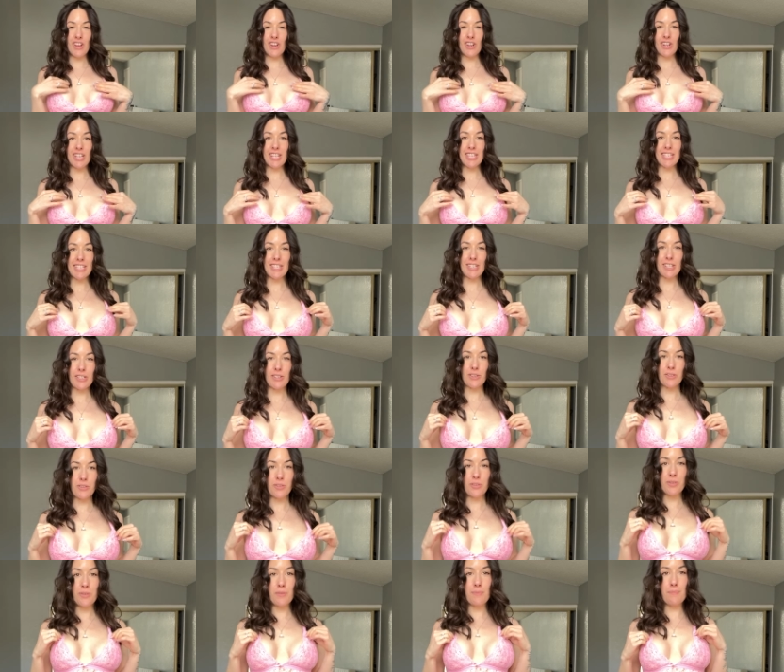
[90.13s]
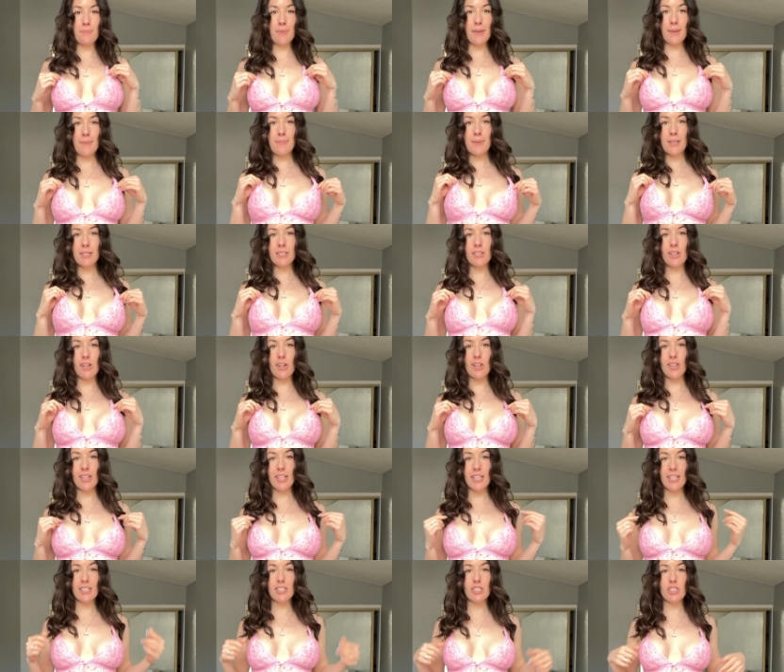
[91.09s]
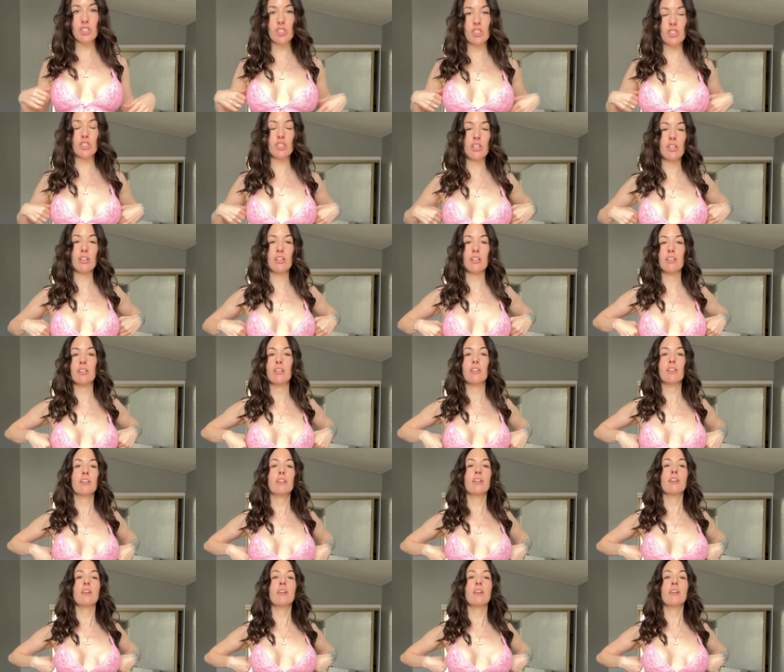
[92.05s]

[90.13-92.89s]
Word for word: very cute baby dollish.